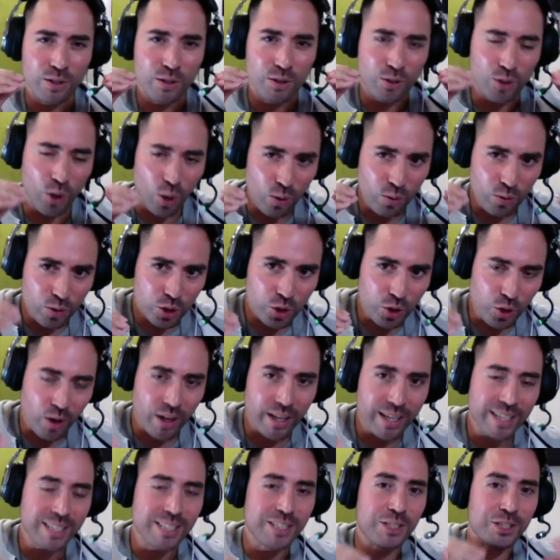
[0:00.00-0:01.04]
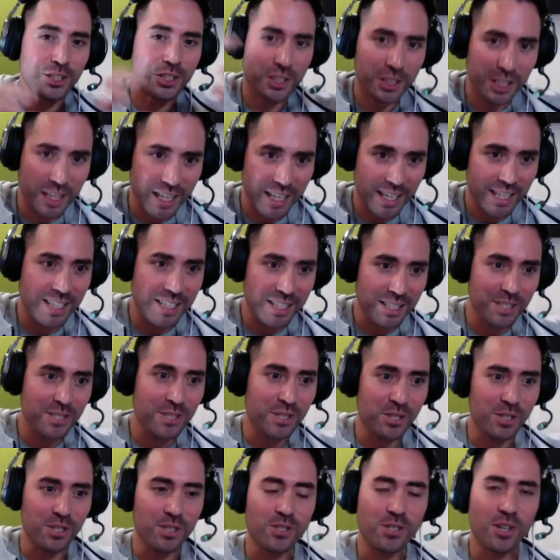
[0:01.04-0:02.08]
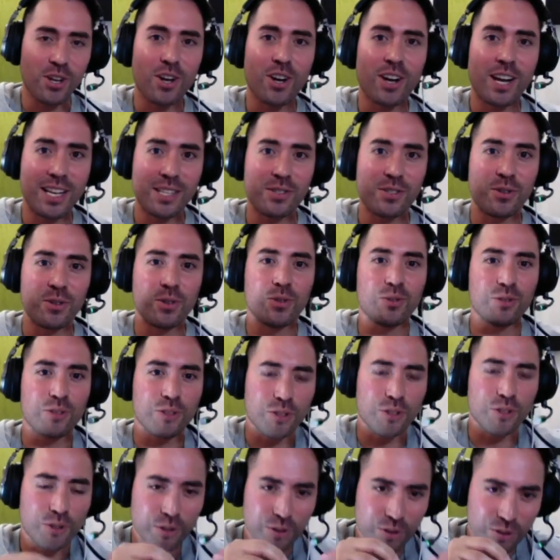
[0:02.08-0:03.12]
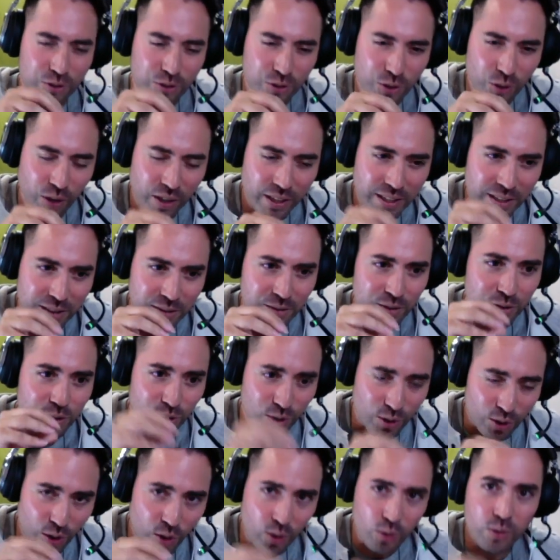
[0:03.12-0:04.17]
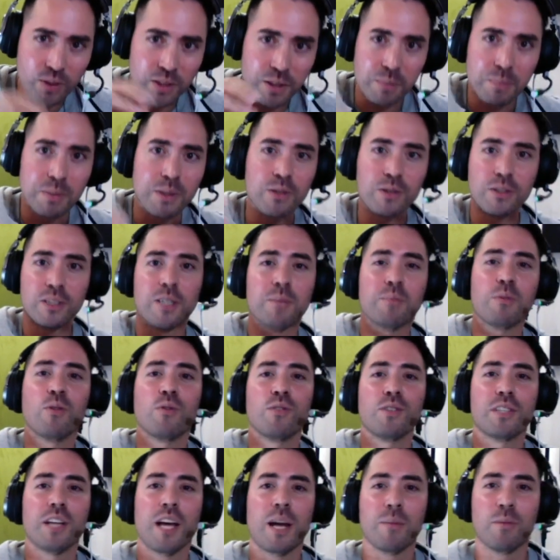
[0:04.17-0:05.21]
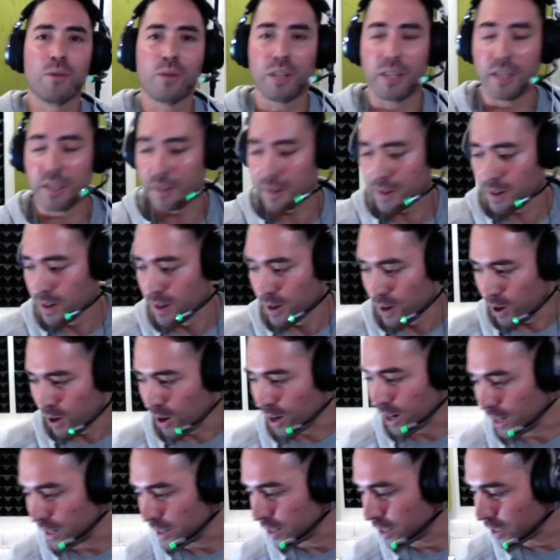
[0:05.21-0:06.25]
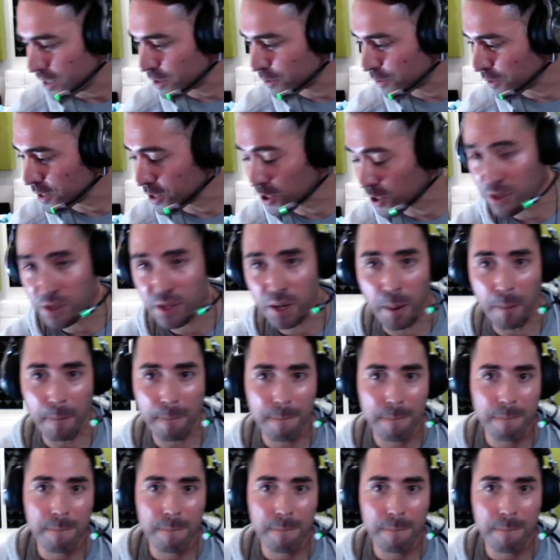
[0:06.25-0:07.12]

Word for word: don't try and change the song as a whole. Just just try and slowly build it up over time, okay? All right, let's finish this up.